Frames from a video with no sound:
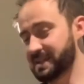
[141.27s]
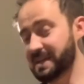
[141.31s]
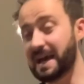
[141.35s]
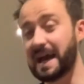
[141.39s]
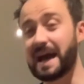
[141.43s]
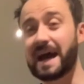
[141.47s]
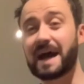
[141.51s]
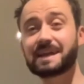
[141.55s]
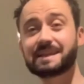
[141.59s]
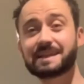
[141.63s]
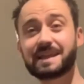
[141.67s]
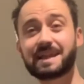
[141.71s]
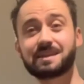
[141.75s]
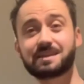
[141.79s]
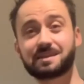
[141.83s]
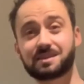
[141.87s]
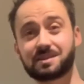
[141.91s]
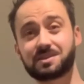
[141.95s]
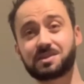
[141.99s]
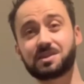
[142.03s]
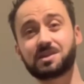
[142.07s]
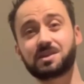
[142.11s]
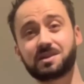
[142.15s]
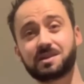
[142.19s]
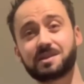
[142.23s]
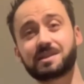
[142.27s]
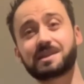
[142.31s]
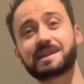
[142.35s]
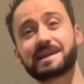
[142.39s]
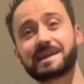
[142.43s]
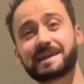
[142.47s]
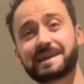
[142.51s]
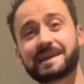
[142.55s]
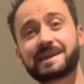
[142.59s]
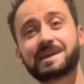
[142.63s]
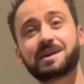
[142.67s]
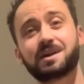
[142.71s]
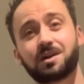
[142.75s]
And then
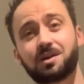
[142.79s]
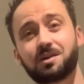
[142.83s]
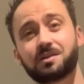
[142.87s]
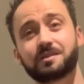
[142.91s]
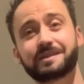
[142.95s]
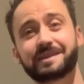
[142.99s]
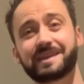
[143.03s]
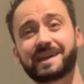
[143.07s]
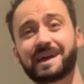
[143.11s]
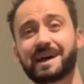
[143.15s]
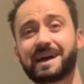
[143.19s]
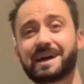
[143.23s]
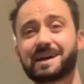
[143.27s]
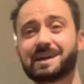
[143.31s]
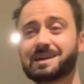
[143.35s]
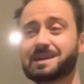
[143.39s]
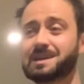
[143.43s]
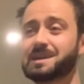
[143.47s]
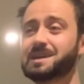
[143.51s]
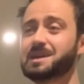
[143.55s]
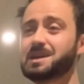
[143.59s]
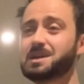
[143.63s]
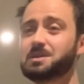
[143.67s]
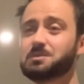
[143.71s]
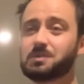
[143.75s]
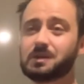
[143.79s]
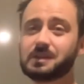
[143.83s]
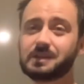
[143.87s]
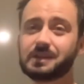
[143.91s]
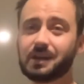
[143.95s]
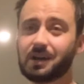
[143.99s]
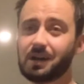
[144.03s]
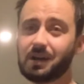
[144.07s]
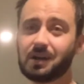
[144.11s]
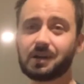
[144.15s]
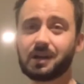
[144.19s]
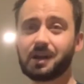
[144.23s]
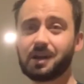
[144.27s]
thirdly, on that, when you're
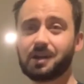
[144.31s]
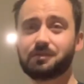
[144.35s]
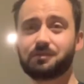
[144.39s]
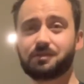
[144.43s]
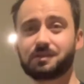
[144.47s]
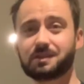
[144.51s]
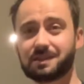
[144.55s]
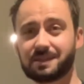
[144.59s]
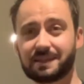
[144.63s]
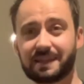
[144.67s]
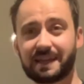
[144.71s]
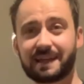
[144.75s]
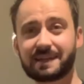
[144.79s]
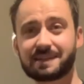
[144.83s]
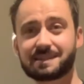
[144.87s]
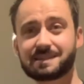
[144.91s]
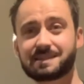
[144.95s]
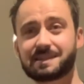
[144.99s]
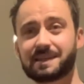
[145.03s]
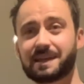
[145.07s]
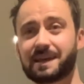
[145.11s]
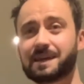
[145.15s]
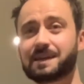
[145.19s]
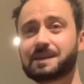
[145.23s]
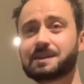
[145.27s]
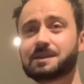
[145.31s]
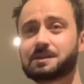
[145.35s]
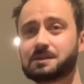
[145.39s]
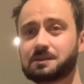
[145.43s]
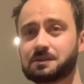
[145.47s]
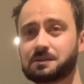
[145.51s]
hungover the next day,